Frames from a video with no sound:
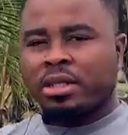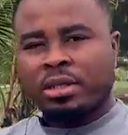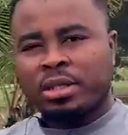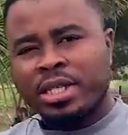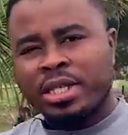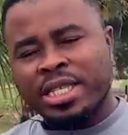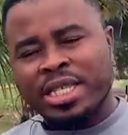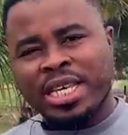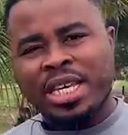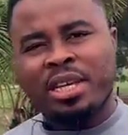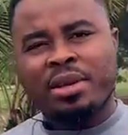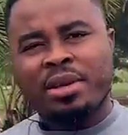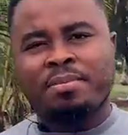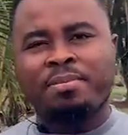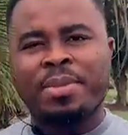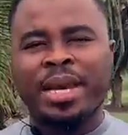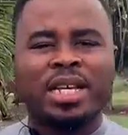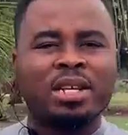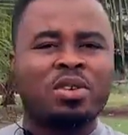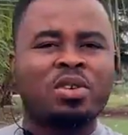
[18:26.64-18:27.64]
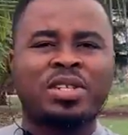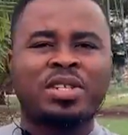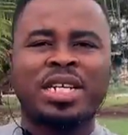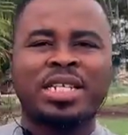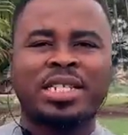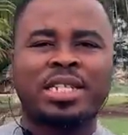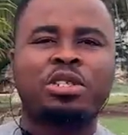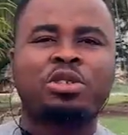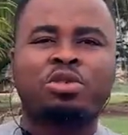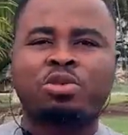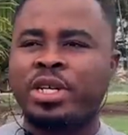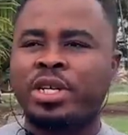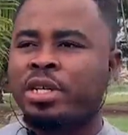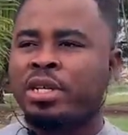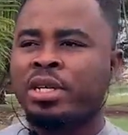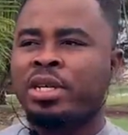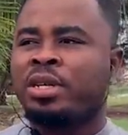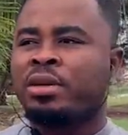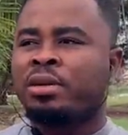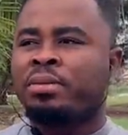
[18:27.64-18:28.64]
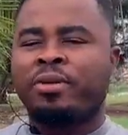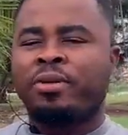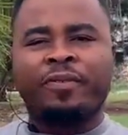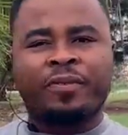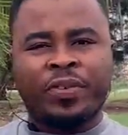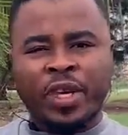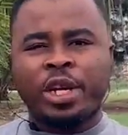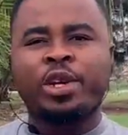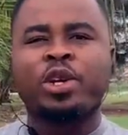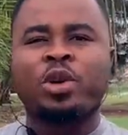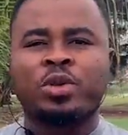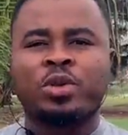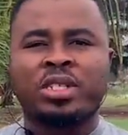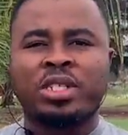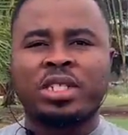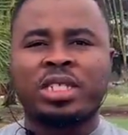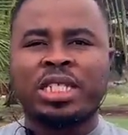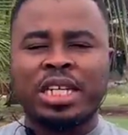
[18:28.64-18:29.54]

You see, making unnecessary videos